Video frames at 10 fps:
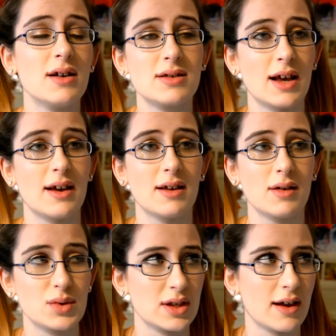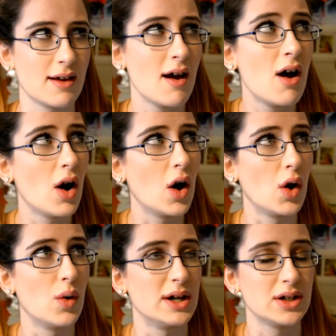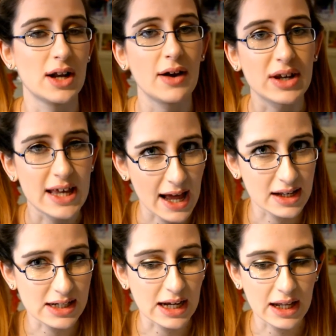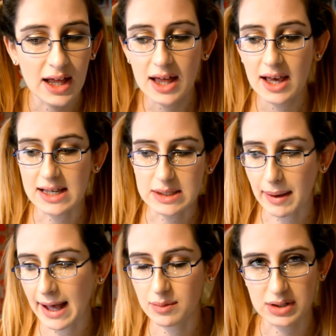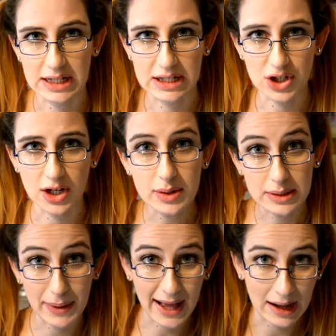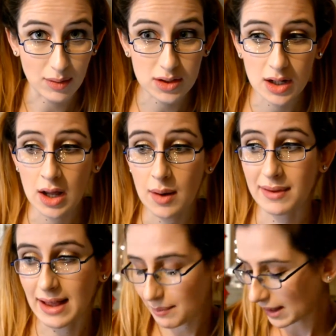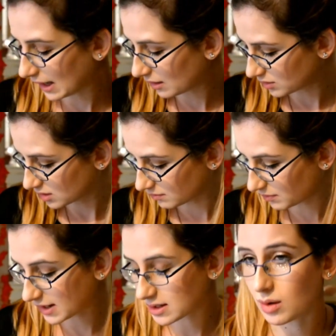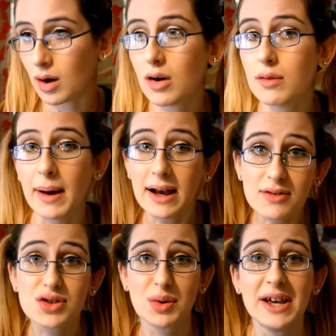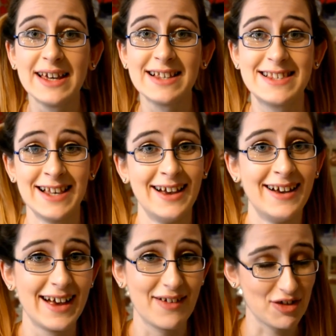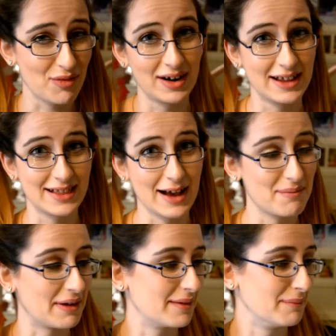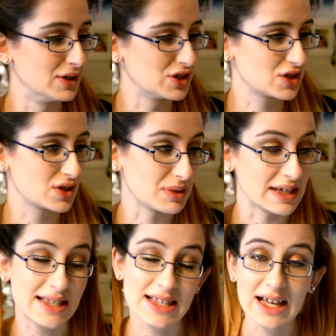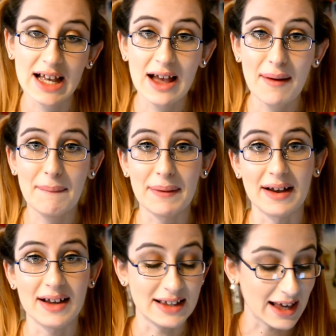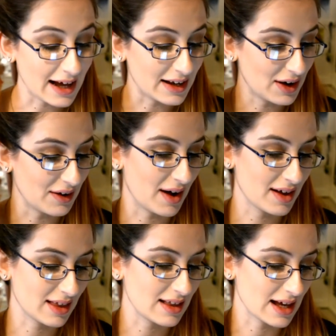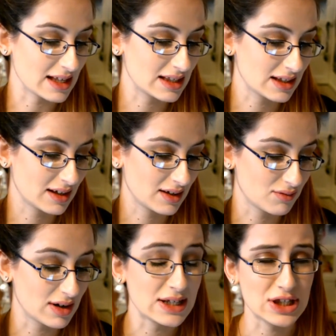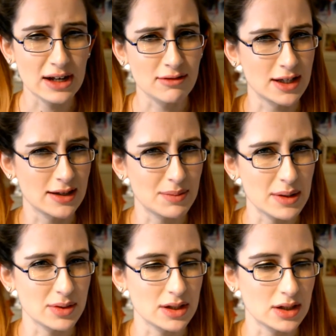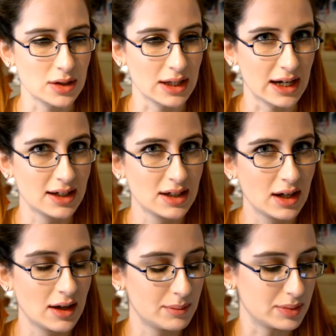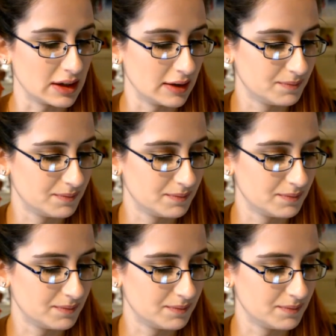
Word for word: like, was like oh I don't have any candy, here's a pound each. I know it's a pound but that pound can buy you a whole bag of sweets if you wanted that, that much sweets. But yeah no I think that's really generous of people to do that but